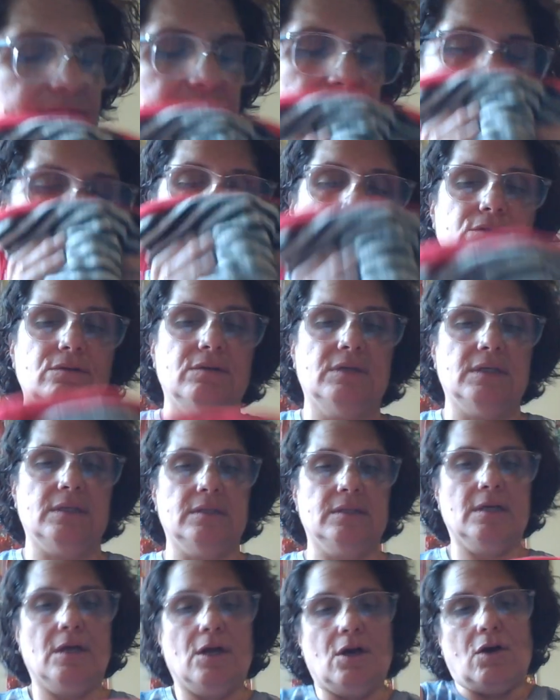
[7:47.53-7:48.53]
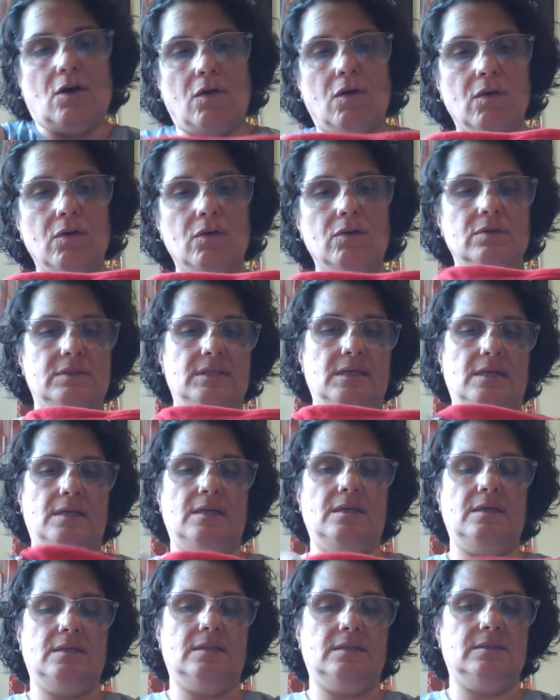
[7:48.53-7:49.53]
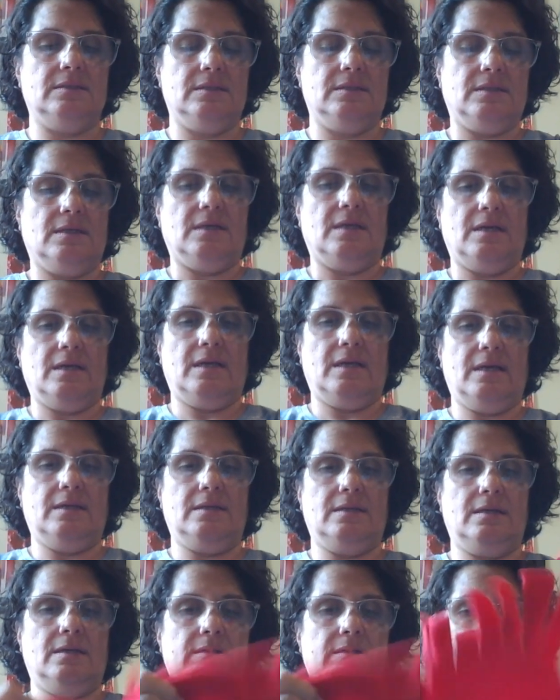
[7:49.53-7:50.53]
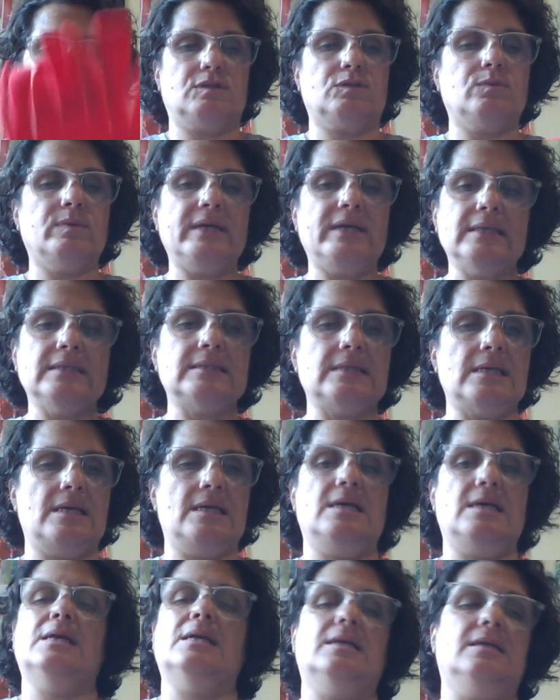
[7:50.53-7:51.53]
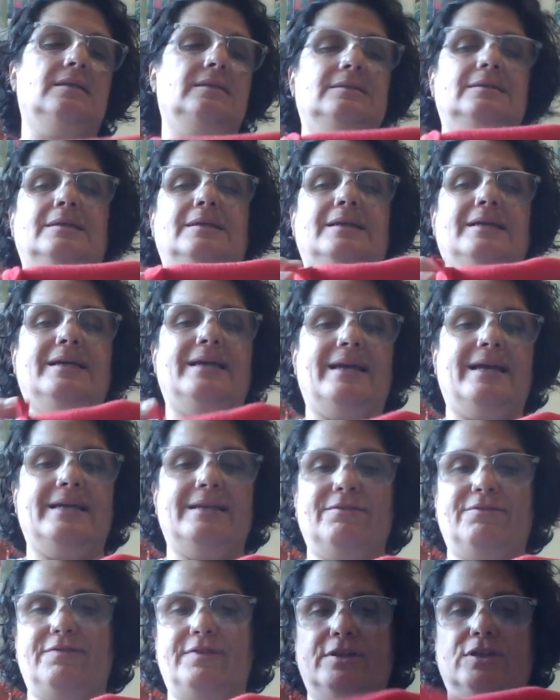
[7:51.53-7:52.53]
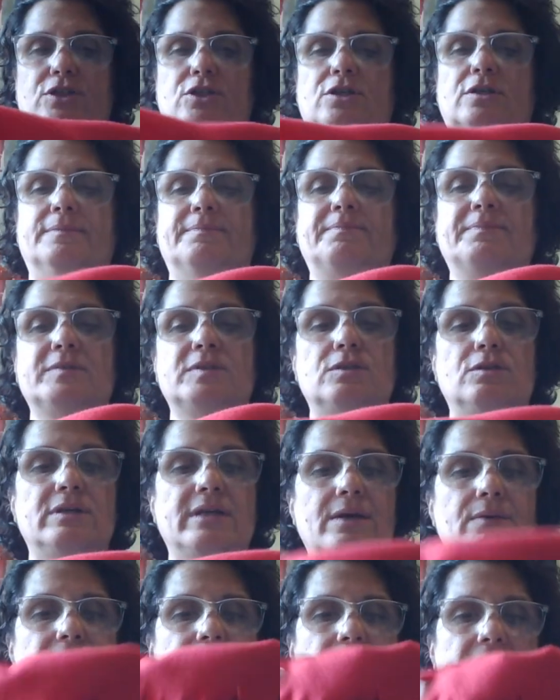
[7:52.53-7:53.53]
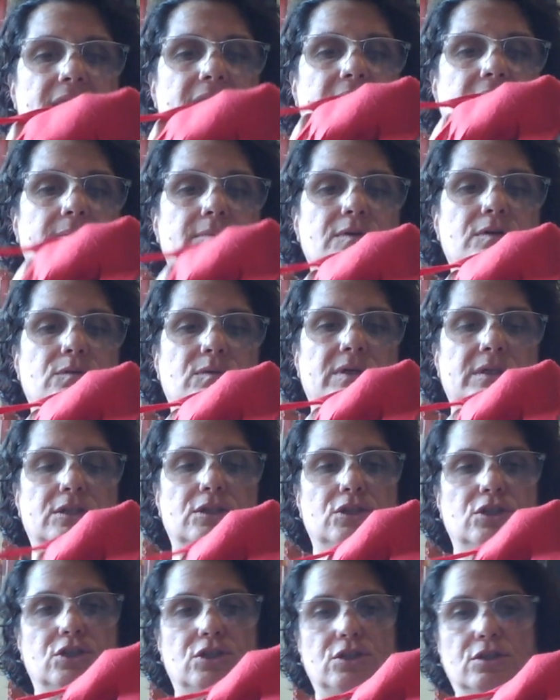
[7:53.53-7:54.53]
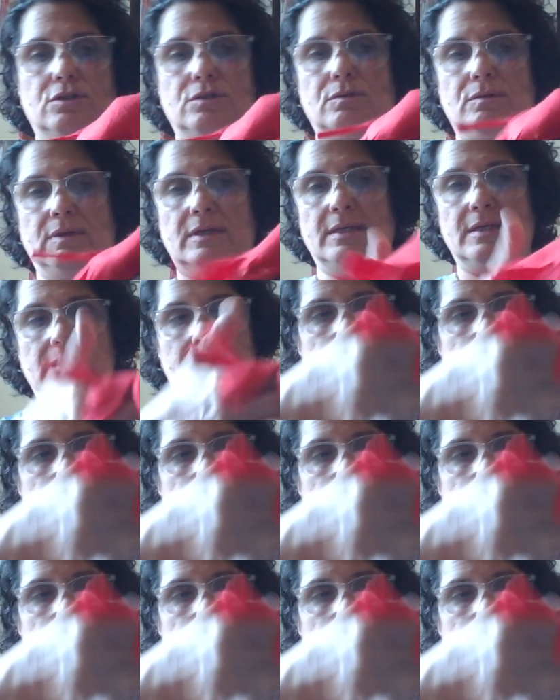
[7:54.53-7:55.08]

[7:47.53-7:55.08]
so you can hold it and squeeze it, and it feels good. So now what I think I'm going to do is,